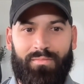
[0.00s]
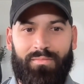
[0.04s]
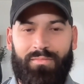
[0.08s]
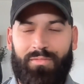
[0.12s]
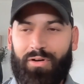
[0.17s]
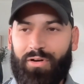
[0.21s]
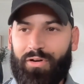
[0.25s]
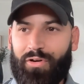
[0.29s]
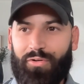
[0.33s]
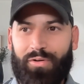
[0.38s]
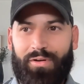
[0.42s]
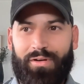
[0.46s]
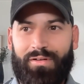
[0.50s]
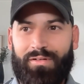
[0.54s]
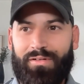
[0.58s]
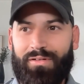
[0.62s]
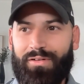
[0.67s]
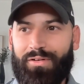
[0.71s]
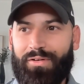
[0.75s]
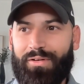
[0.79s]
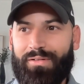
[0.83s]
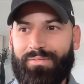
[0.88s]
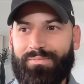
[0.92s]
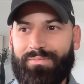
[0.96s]
agreed,
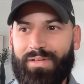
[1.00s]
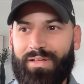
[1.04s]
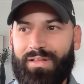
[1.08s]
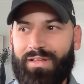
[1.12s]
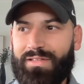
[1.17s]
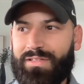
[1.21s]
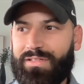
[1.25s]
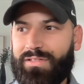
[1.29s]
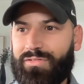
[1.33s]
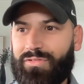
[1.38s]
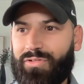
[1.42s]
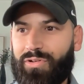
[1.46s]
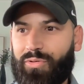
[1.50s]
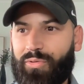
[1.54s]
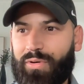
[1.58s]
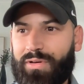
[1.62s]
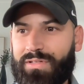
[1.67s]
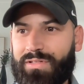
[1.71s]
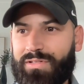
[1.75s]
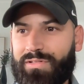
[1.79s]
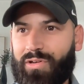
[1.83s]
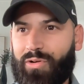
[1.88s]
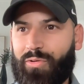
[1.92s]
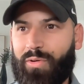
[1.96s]
agreed. And this,
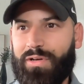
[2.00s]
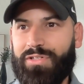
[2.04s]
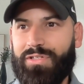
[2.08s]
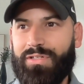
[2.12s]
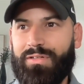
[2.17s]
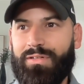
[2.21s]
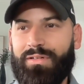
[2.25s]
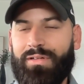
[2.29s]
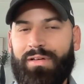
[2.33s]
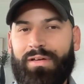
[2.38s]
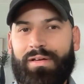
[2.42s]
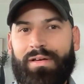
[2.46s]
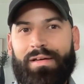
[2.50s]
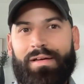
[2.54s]
raises a question.